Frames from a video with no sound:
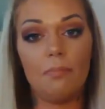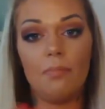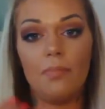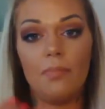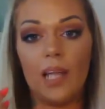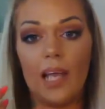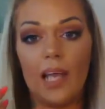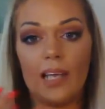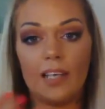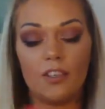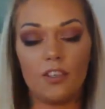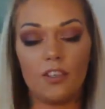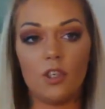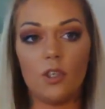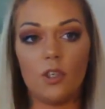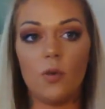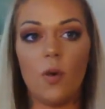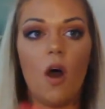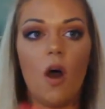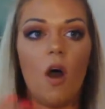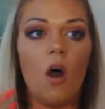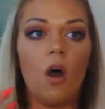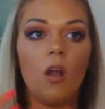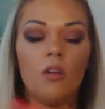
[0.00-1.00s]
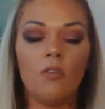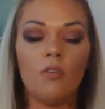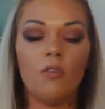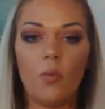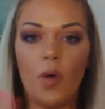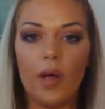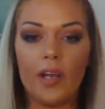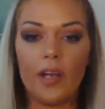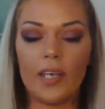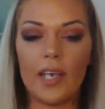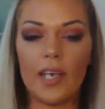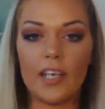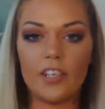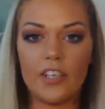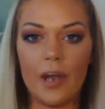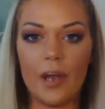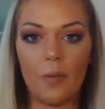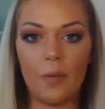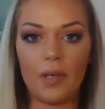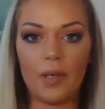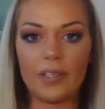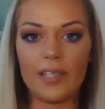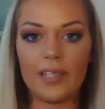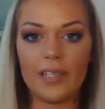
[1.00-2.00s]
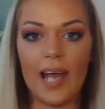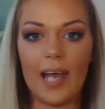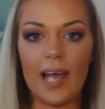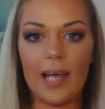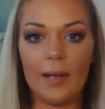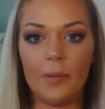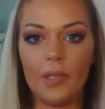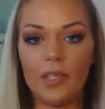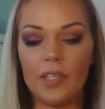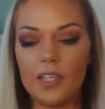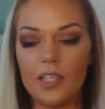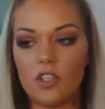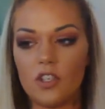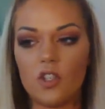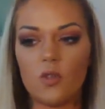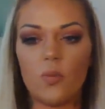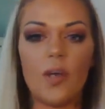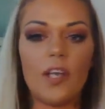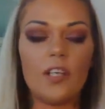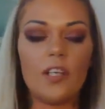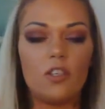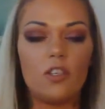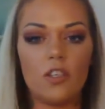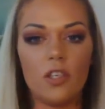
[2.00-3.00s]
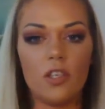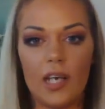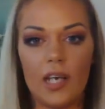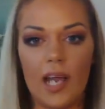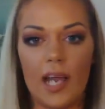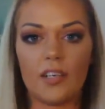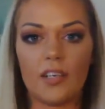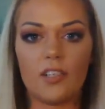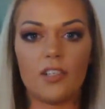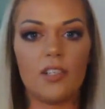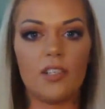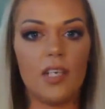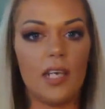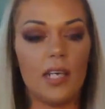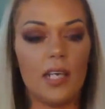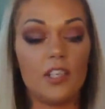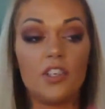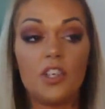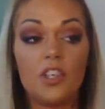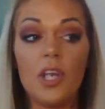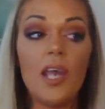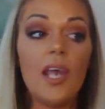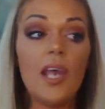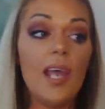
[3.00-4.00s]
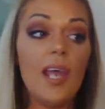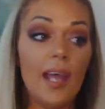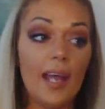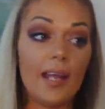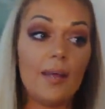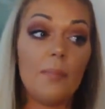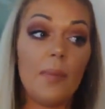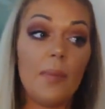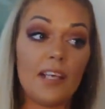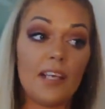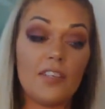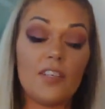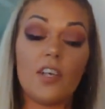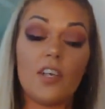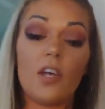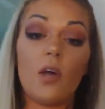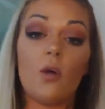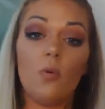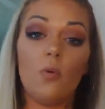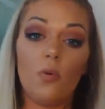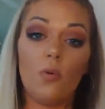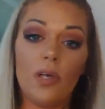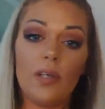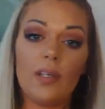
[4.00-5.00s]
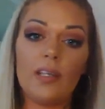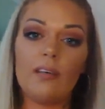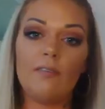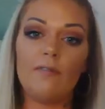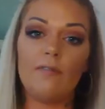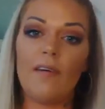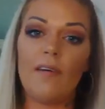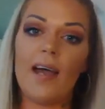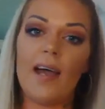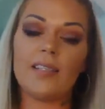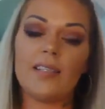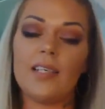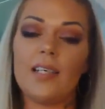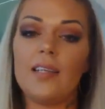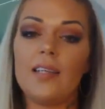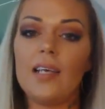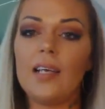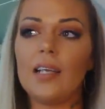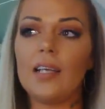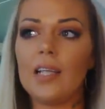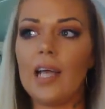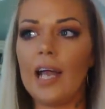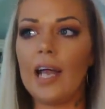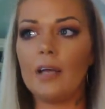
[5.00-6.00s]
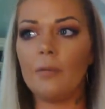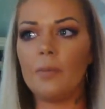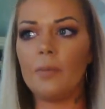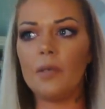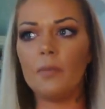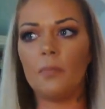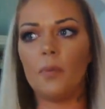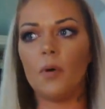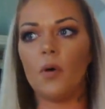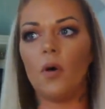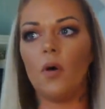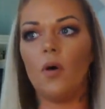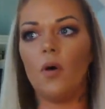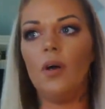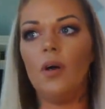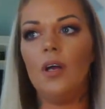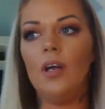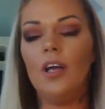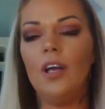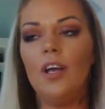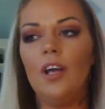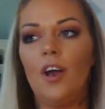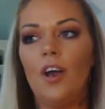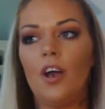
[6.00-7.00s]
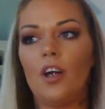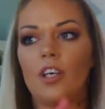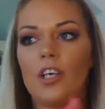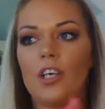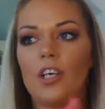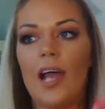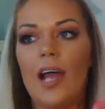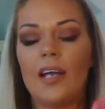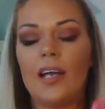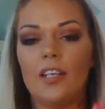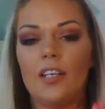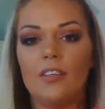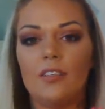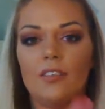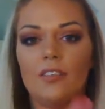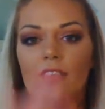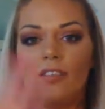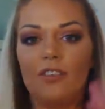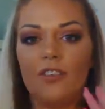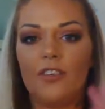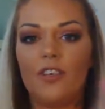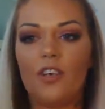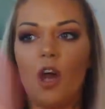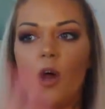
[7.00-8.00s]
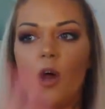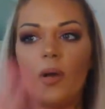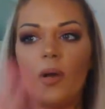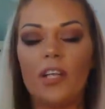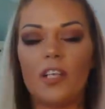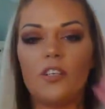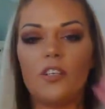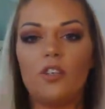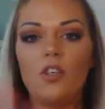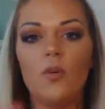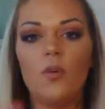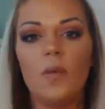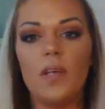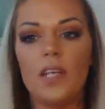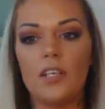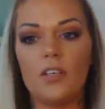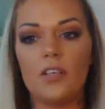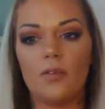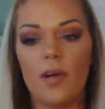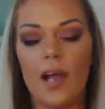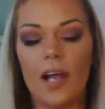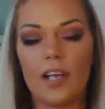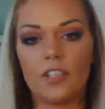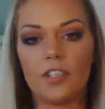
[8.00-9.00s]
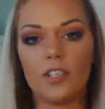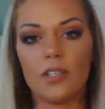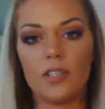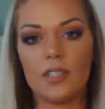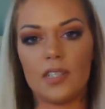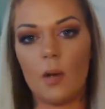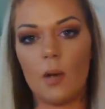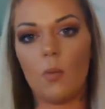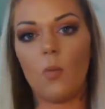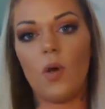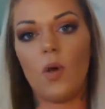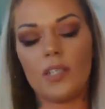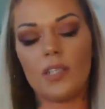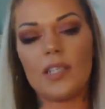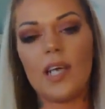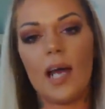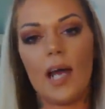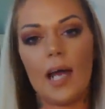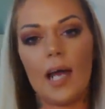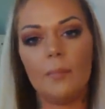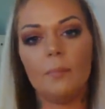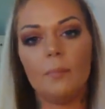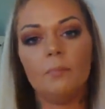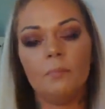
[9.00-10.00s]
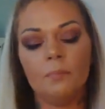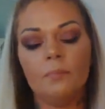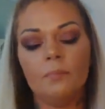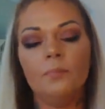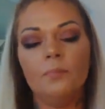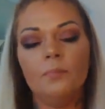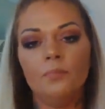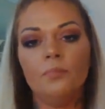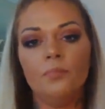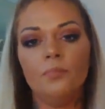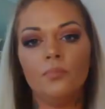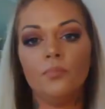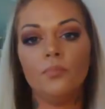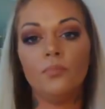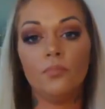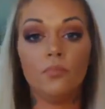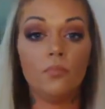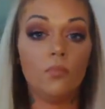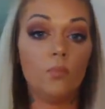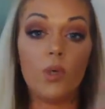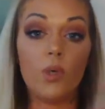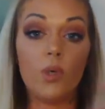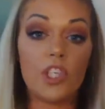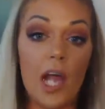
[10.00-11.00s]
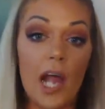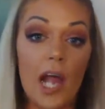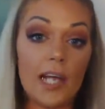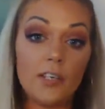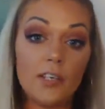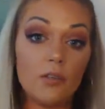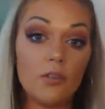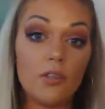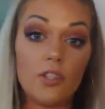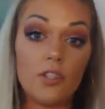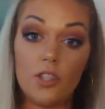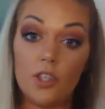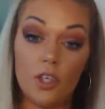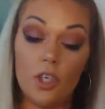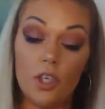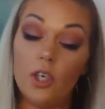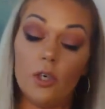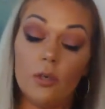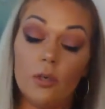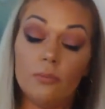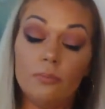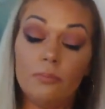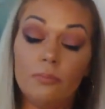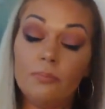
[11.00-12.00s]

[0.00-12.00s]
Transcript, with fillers: like do all of one niche at one time and then switch to the next niche and it makes it go really fast. I think a lot of people are kind of going in too many directions at one time, which I used to do.